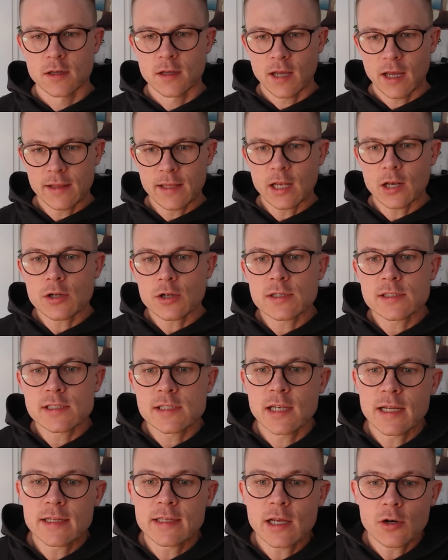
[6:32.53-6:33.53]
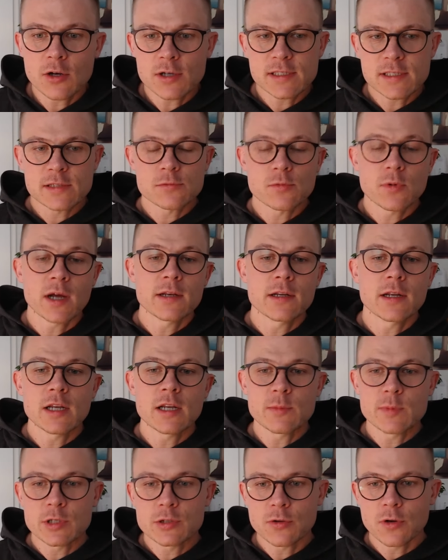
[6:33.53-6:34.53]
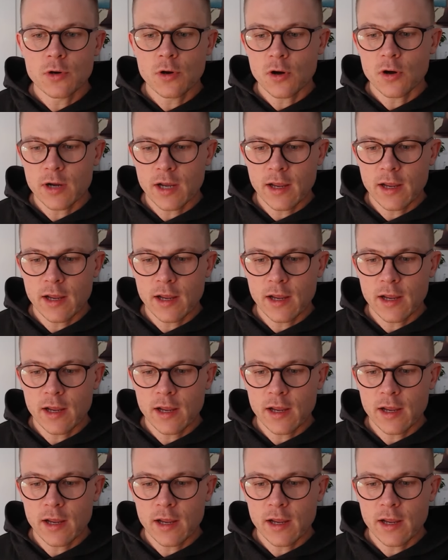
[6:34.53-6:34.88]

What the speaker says: and they let their losses run a little bit too long.